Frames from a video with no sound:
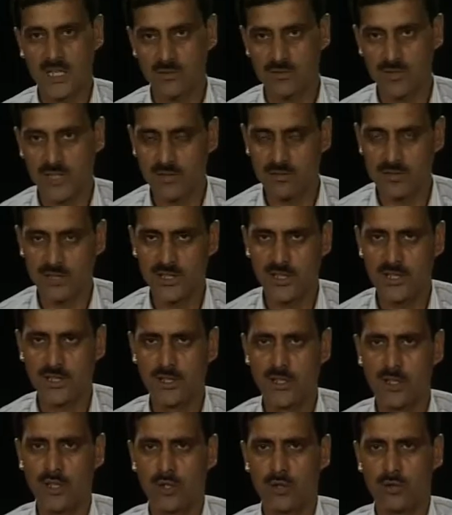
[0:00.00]
we have seen
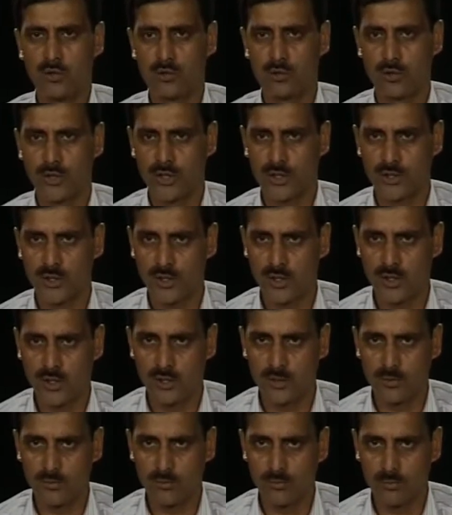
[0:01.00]
during
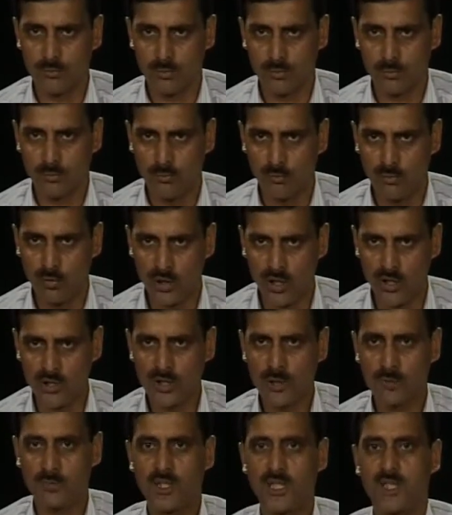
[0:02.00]
the
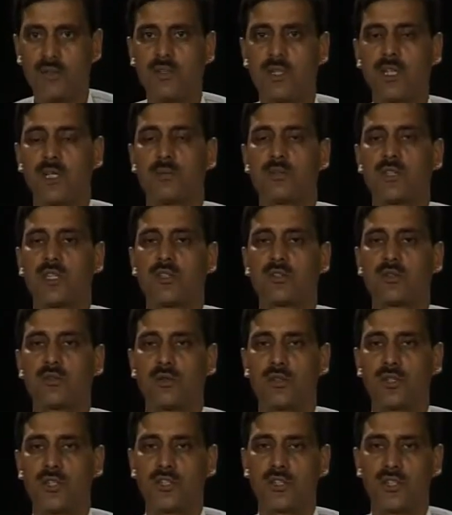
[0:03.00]
meiotic behavior of
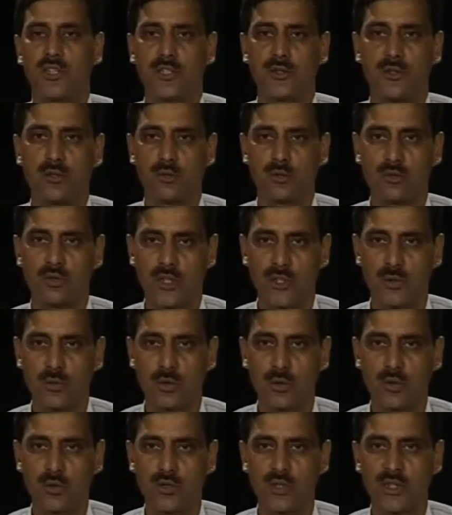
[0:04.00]
translocation
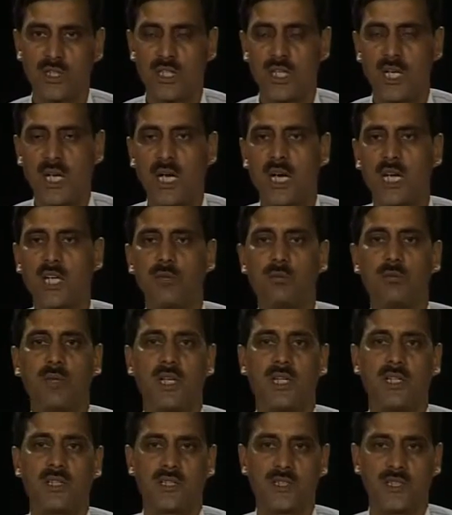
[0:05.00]
heterozygotes,
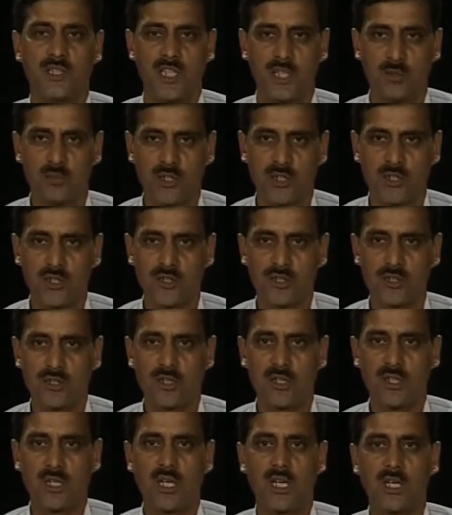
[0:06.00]
unbalanced gametes
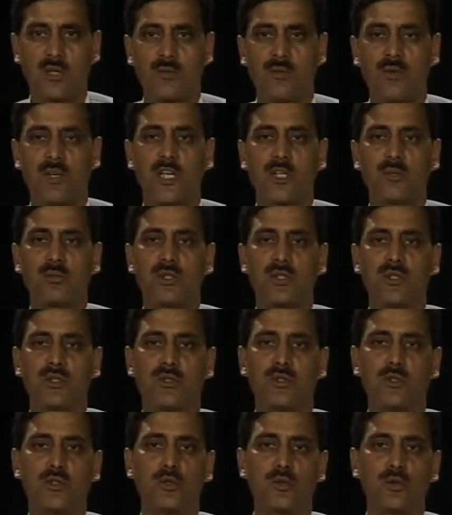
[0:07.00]
are formed
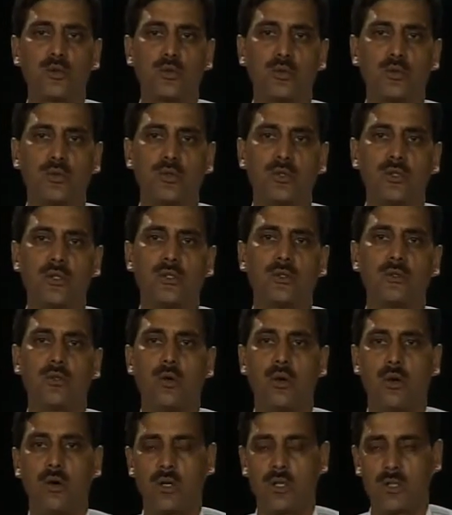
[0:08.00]
due to the
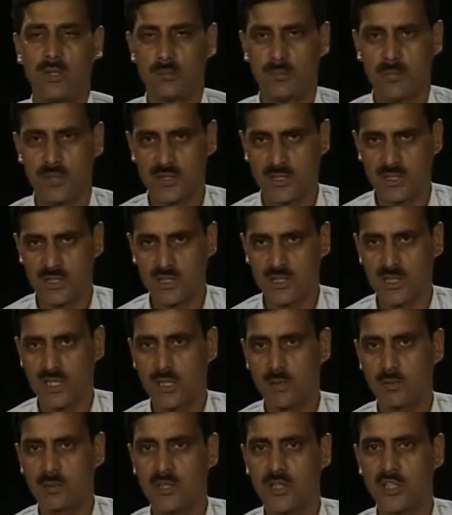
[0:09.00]
presence
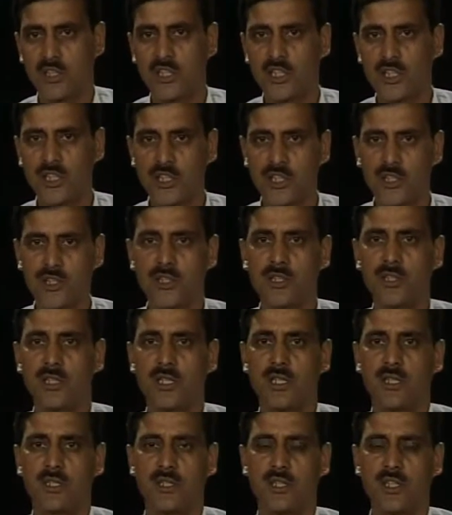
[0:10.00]
of
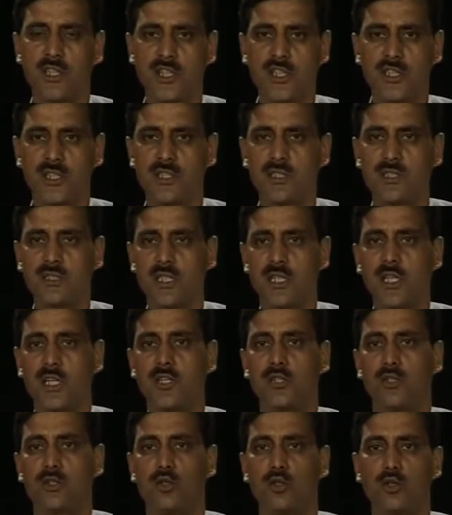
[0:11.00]
deletions
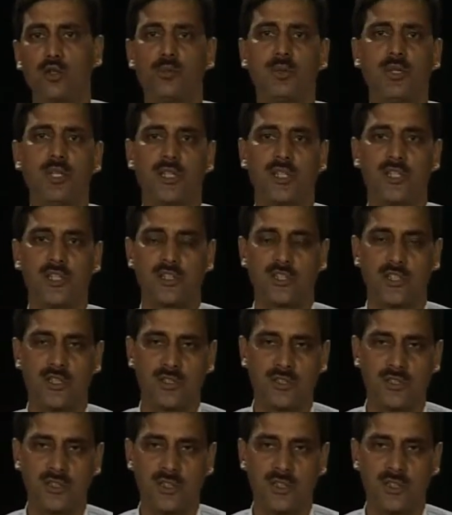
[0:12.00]
and duplications